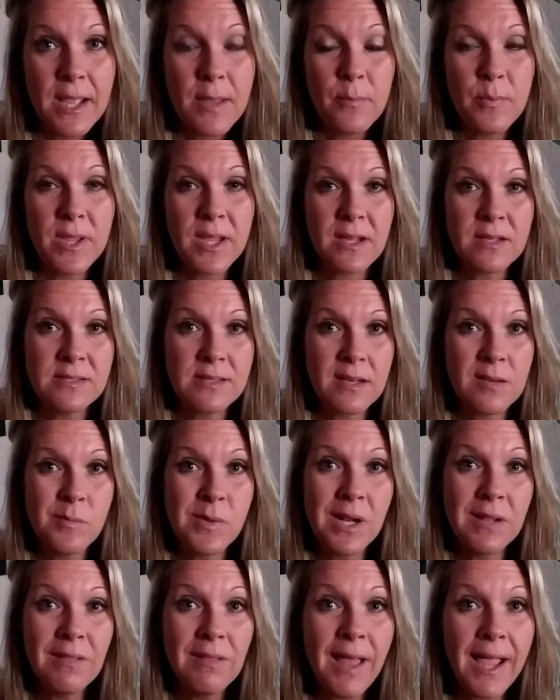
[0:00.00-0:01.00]
because I'm in
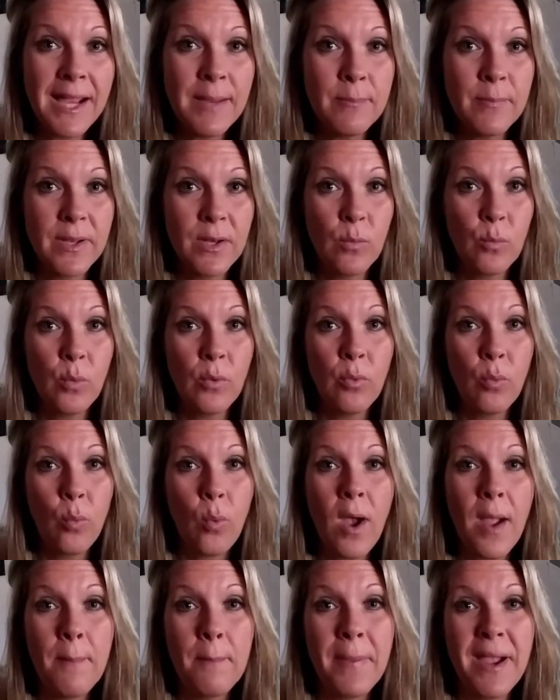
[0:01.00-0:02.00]
alignment with
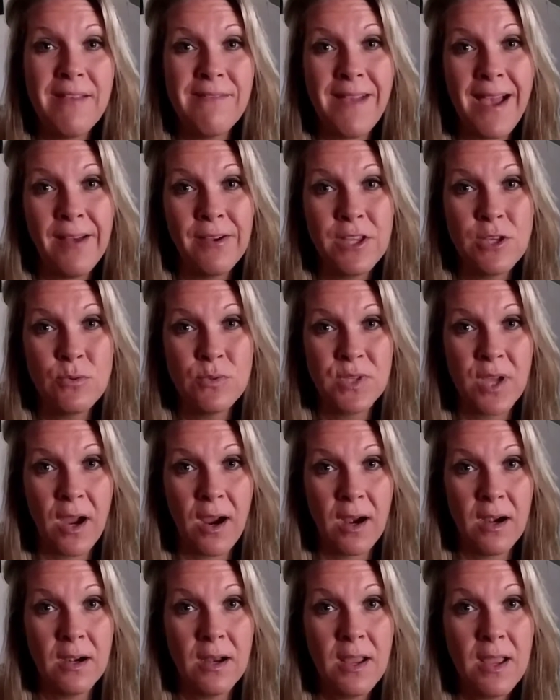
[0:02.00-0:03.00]
what my values
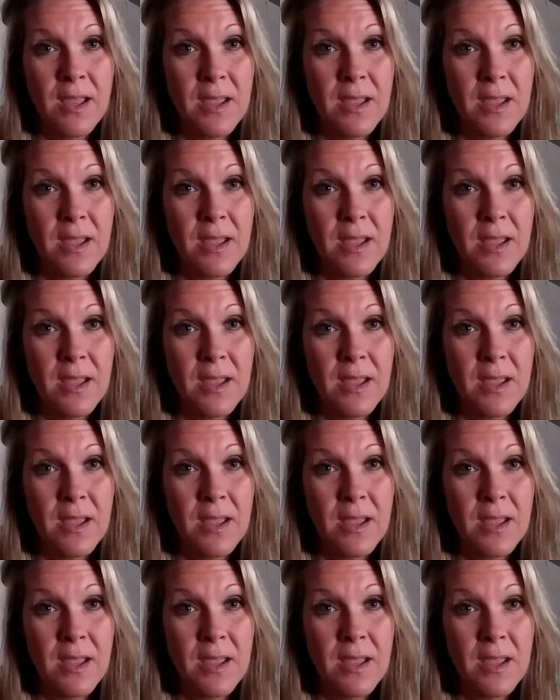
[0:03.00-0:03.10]
are.